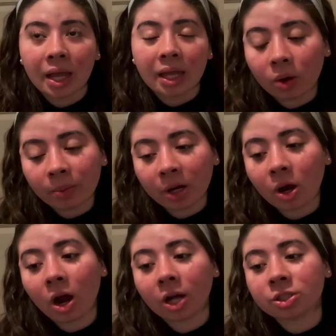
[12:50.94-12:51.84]
oh my
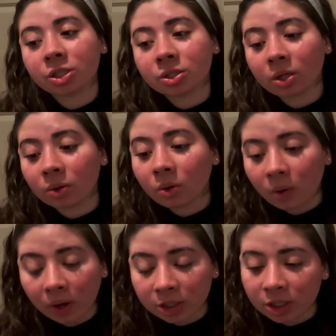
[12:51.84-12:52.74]
gosh, you're so
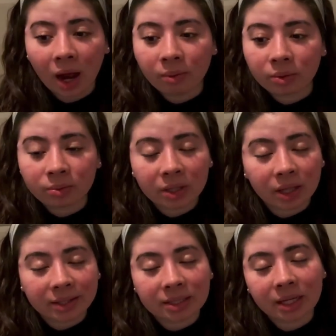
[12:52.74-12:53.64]
gorgeous, I would really
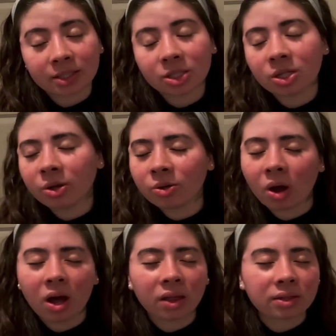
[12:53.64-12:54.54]
like to get to know you,
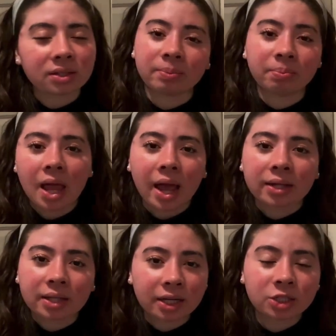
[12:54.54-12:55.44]
all this.
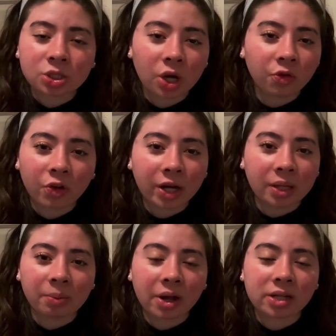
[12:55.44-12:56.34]
And then it's so
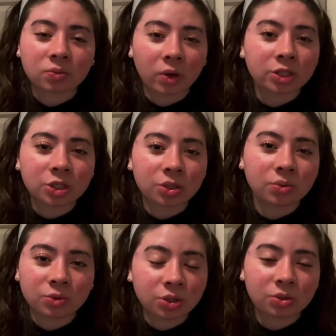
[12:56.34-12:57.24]
funny, because once
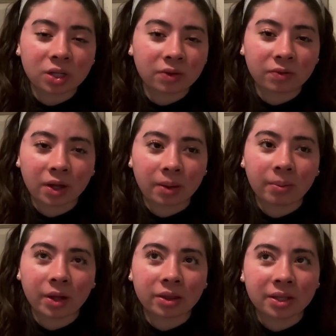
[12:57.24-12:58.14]
you do give them
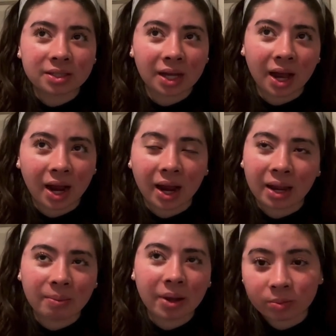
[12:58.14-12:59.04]
the
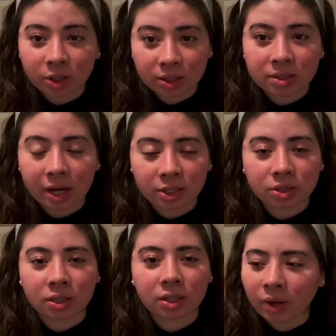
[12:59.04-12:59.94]
time, your
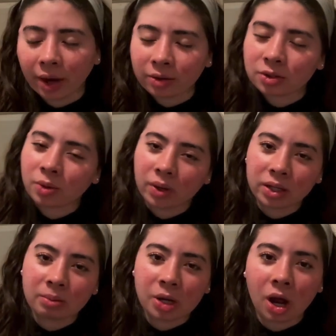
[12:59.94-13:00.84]
attention, now you don't want to
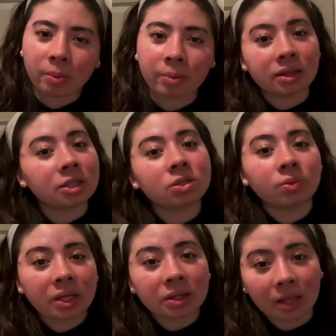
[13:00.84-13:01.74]
give me a compliment. The
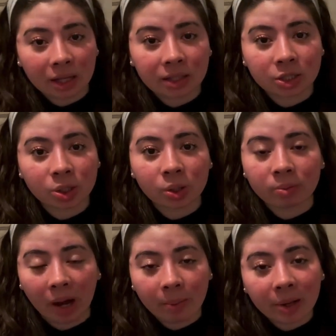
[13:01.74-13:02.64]
sweet thing to do, in
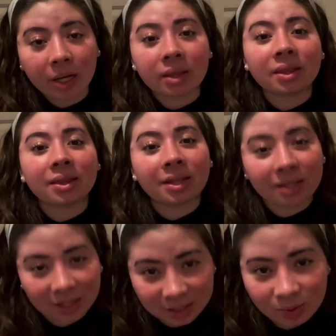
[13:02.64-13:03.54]
my opinion,
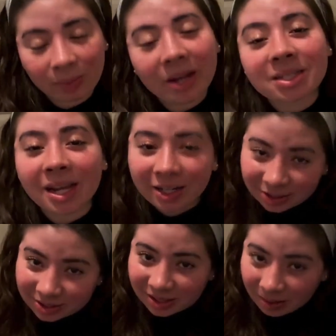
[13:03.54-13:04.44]
here's where my
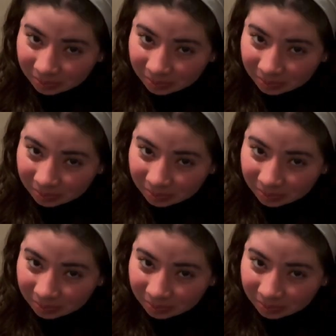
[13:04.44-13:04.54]
standards come